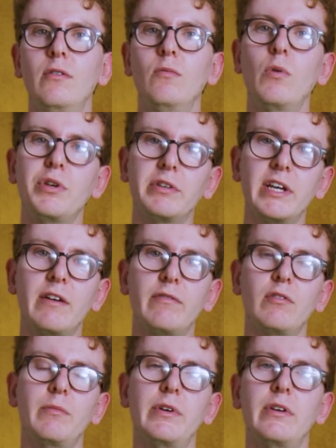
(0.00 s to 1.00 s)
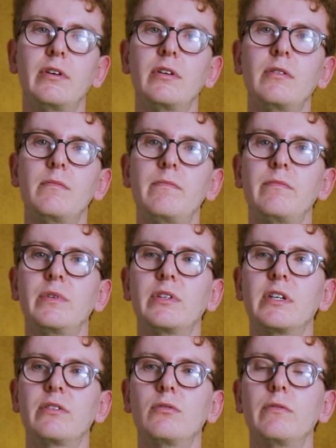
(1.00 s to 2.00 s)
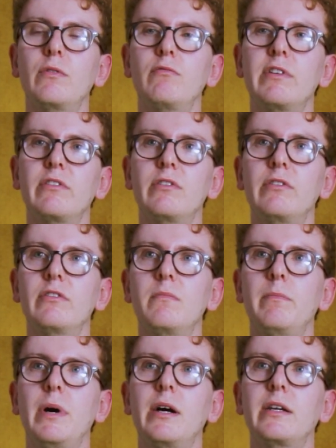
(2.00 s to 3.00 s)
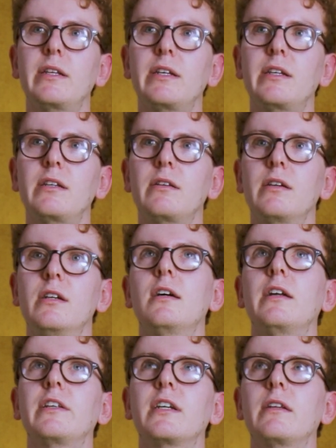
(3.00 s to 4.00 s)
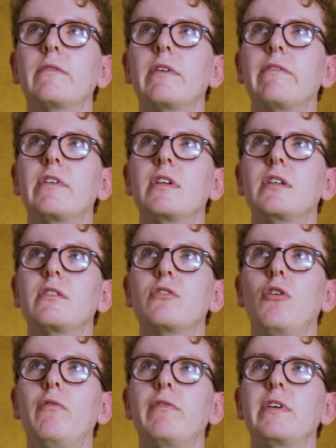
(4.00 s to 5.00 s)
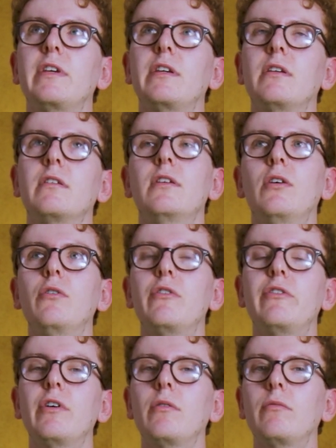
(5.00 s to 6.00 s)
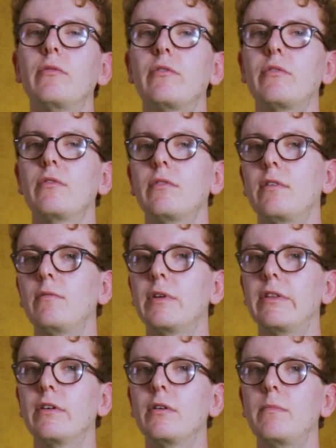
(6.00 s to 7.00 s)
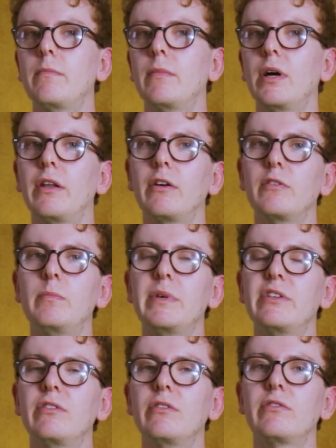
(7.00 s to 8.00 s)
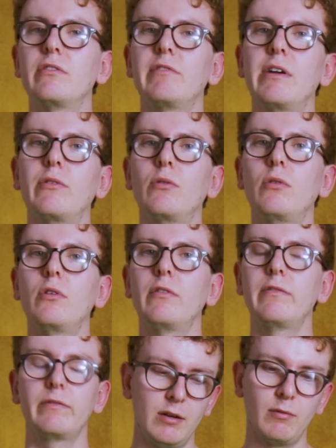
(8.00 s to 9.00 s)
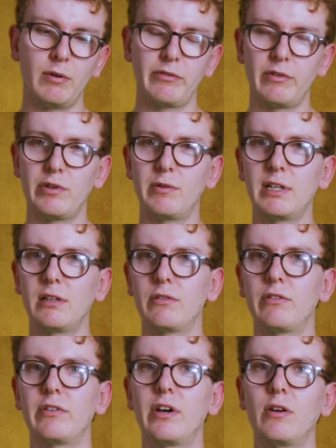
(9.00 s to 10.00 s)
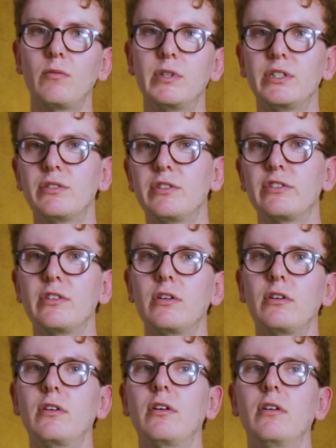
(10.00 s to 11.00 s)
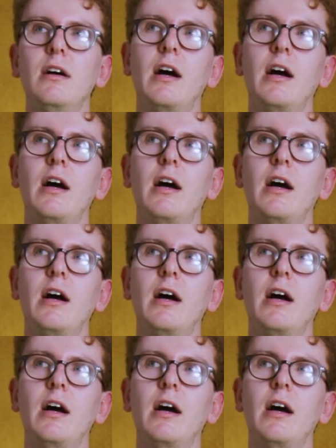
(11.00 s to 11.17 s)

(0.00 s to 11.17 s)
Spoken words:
What you get from it, you get sort of resinous and piney, and you kind of have the toffee undertones with a nice bitterness to round it all off. Whilst the New England style, which is I